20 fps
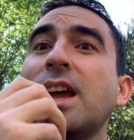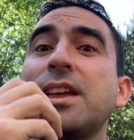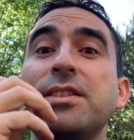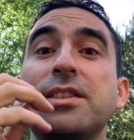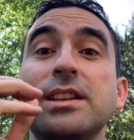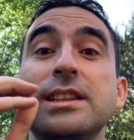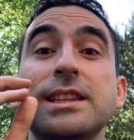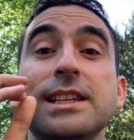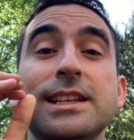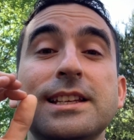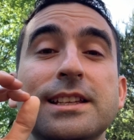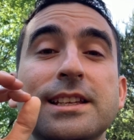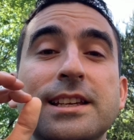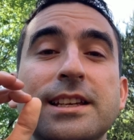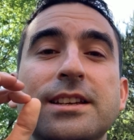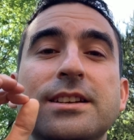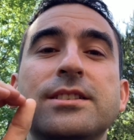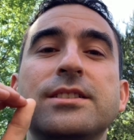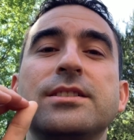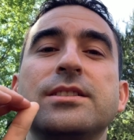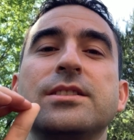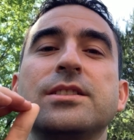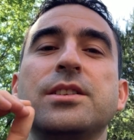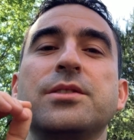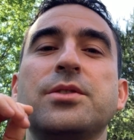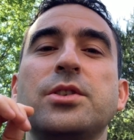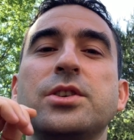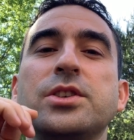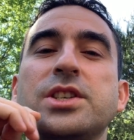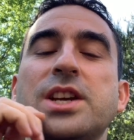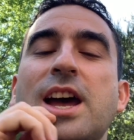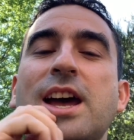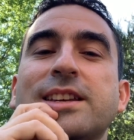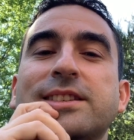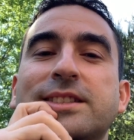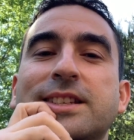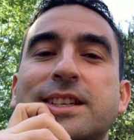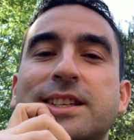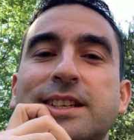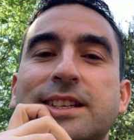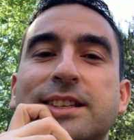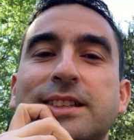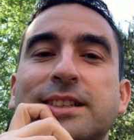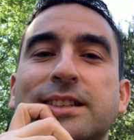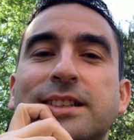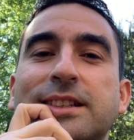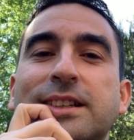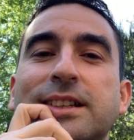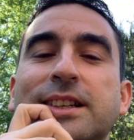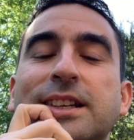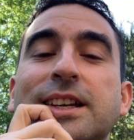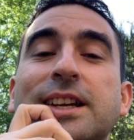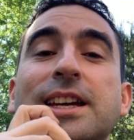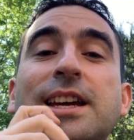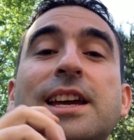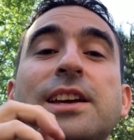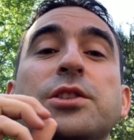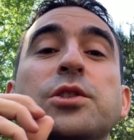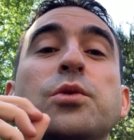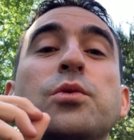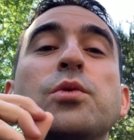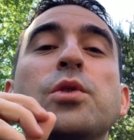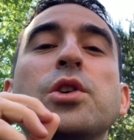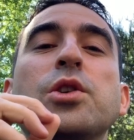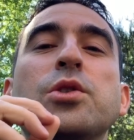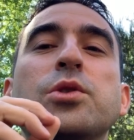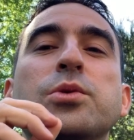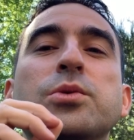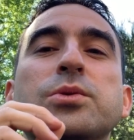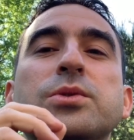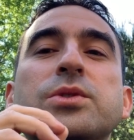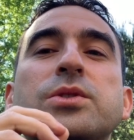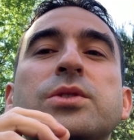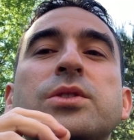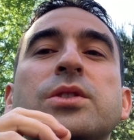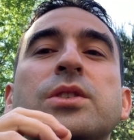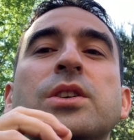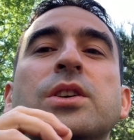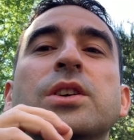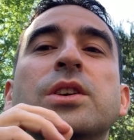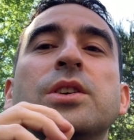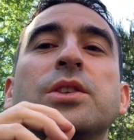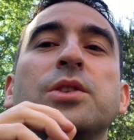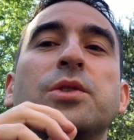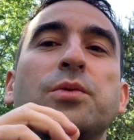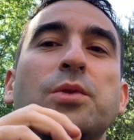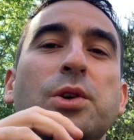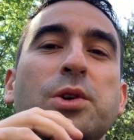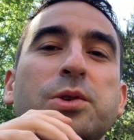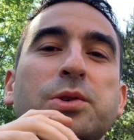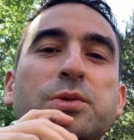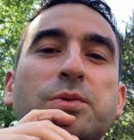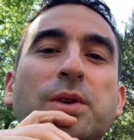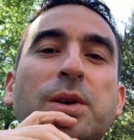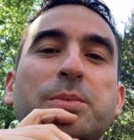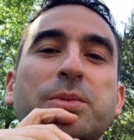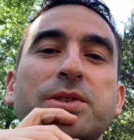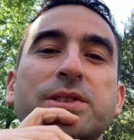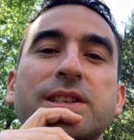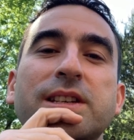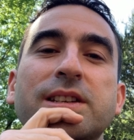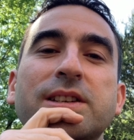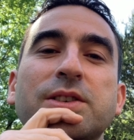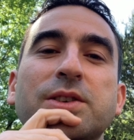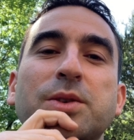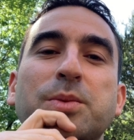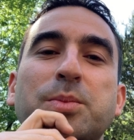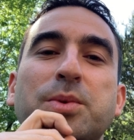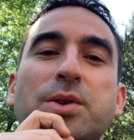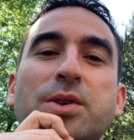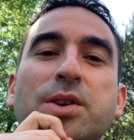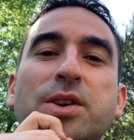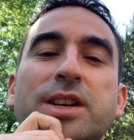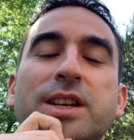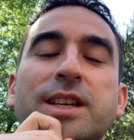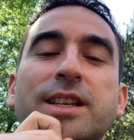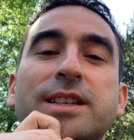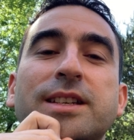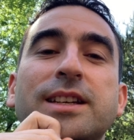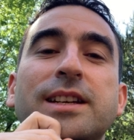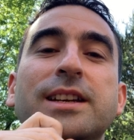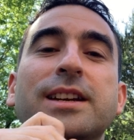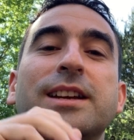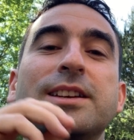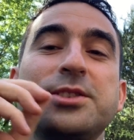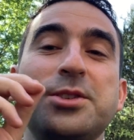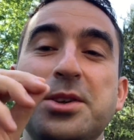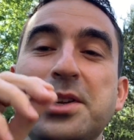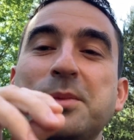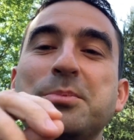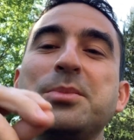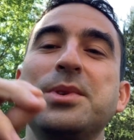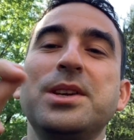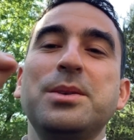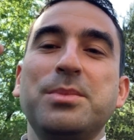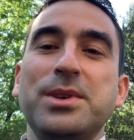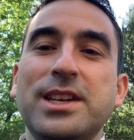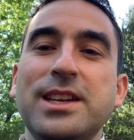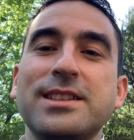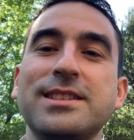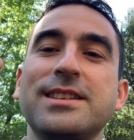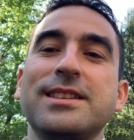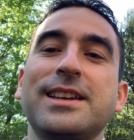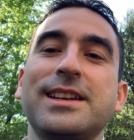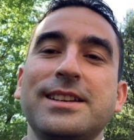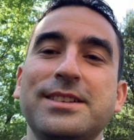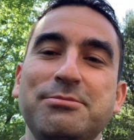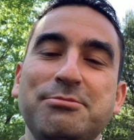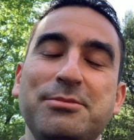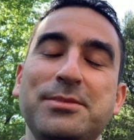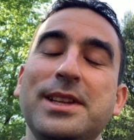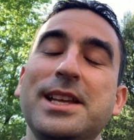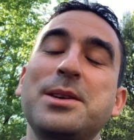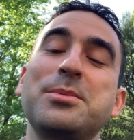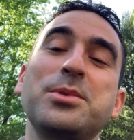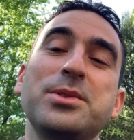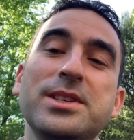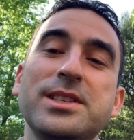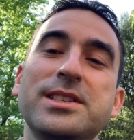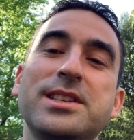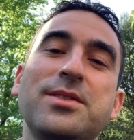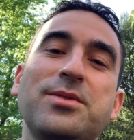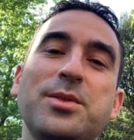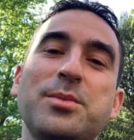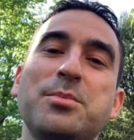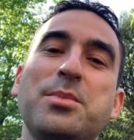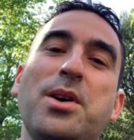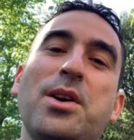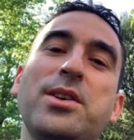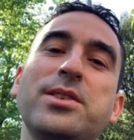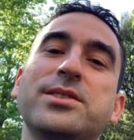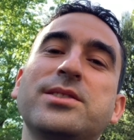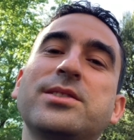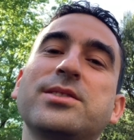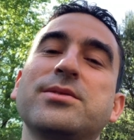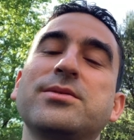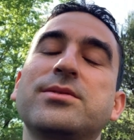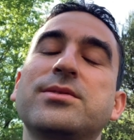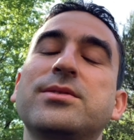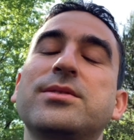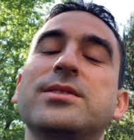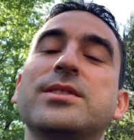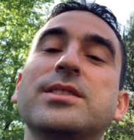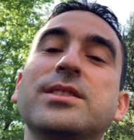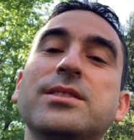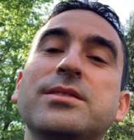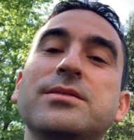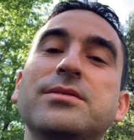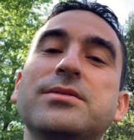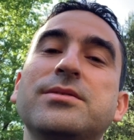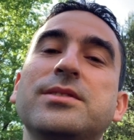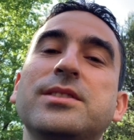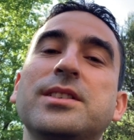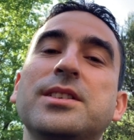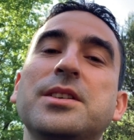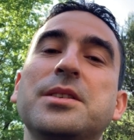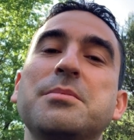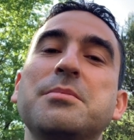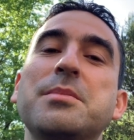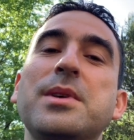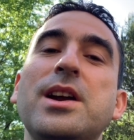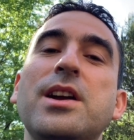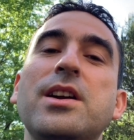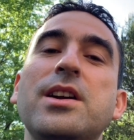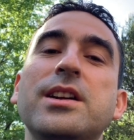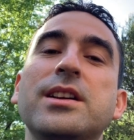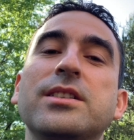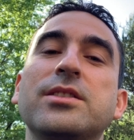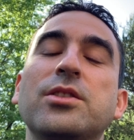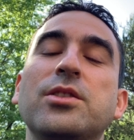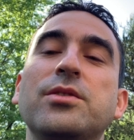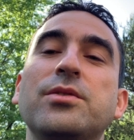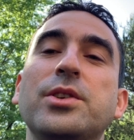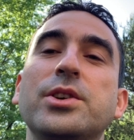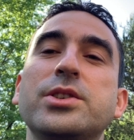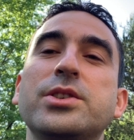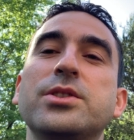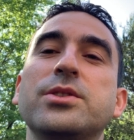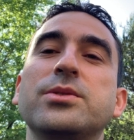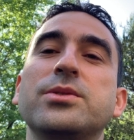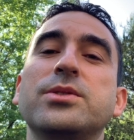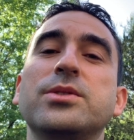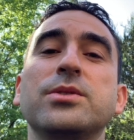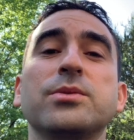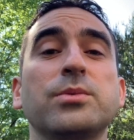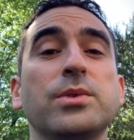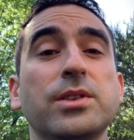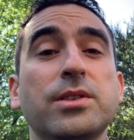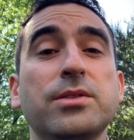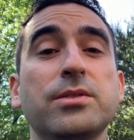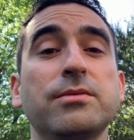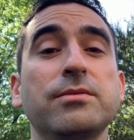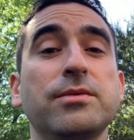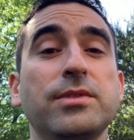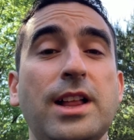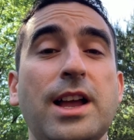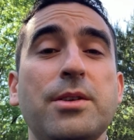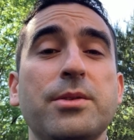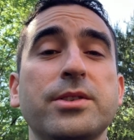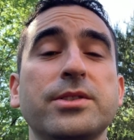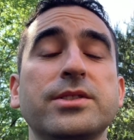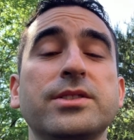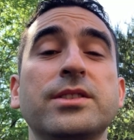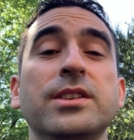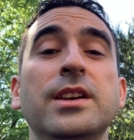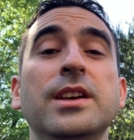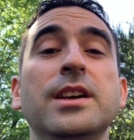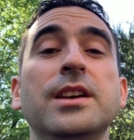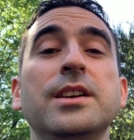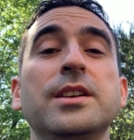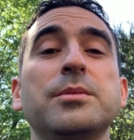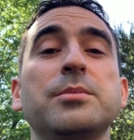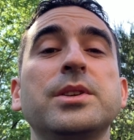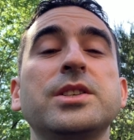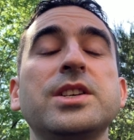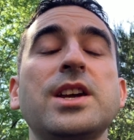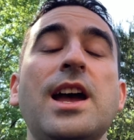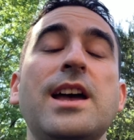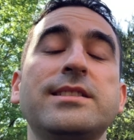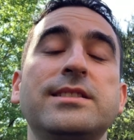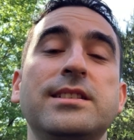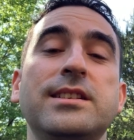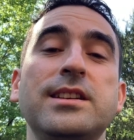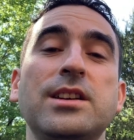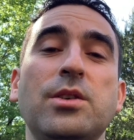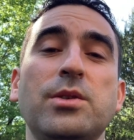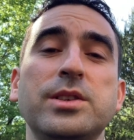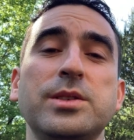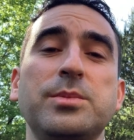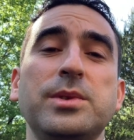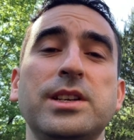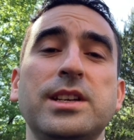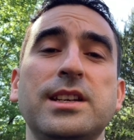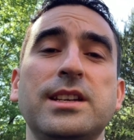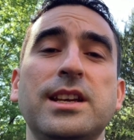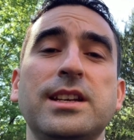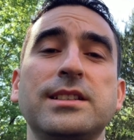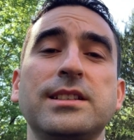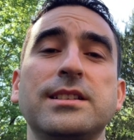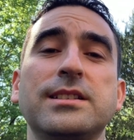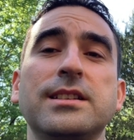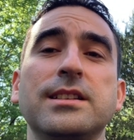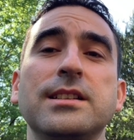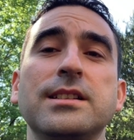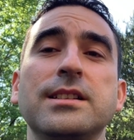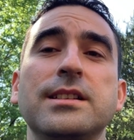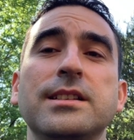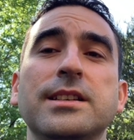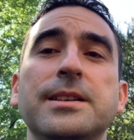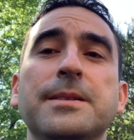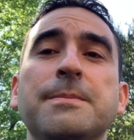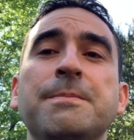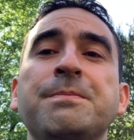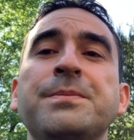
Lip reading: the lily of her chastity, and the rose represented her purity. And so he begins to like label these different parts of Mary and her virtues with flowers, but chastity always being connected to the lily.